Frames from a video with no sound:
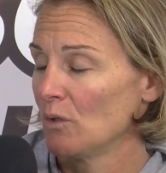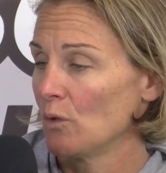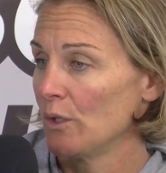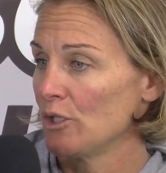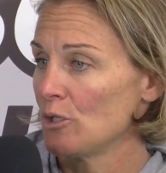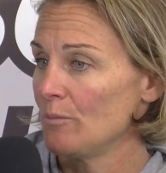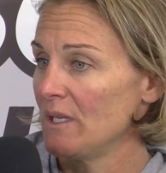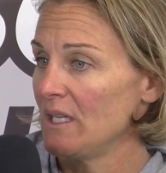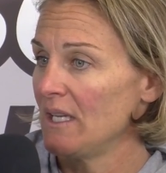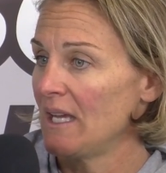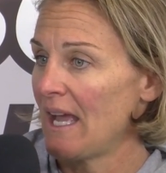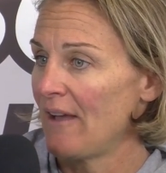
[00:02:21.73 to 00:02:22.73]
going to
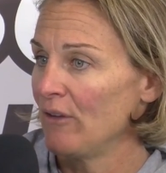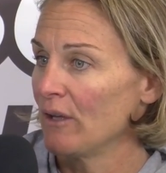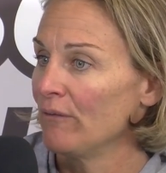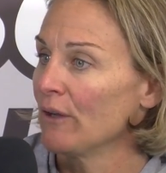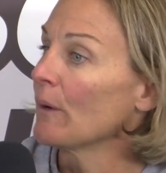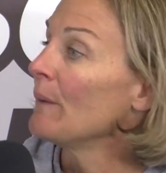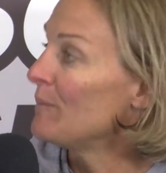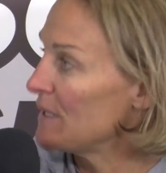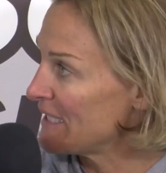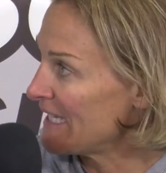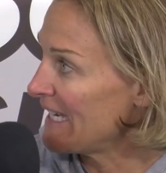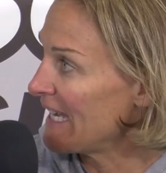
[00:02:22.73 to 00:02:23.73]
be having a very
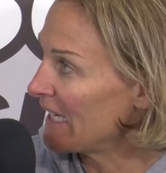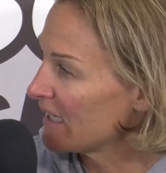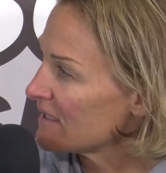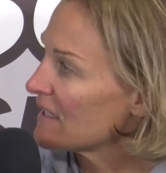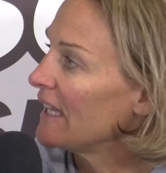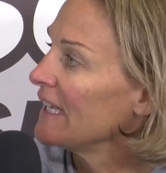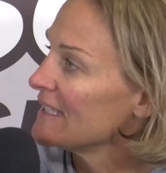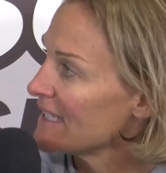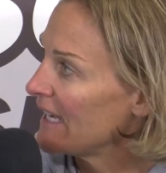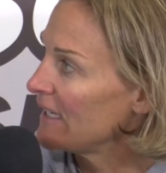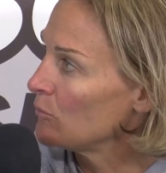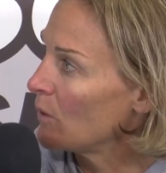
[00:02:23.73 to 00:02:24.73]
busy and exciting
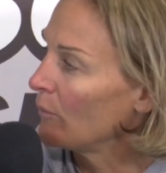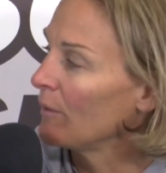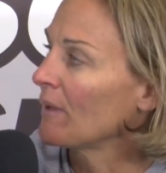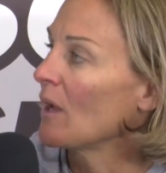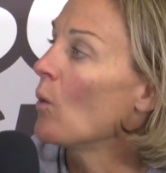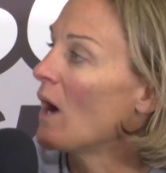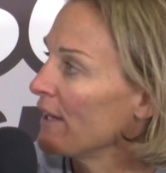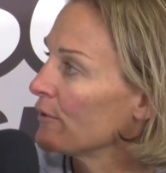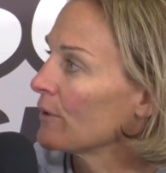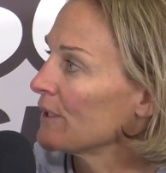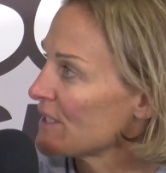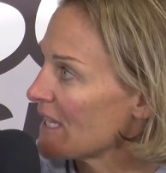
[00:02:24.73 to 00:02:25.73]
day when we play
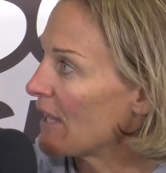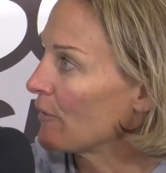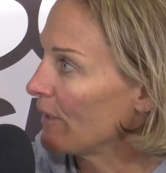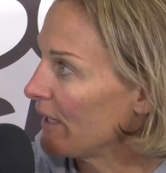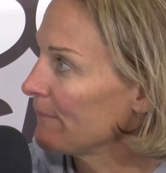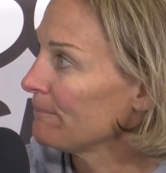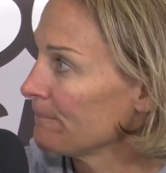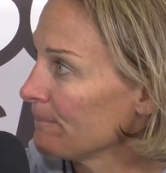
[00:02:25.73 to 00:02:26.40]
Widener on Saturday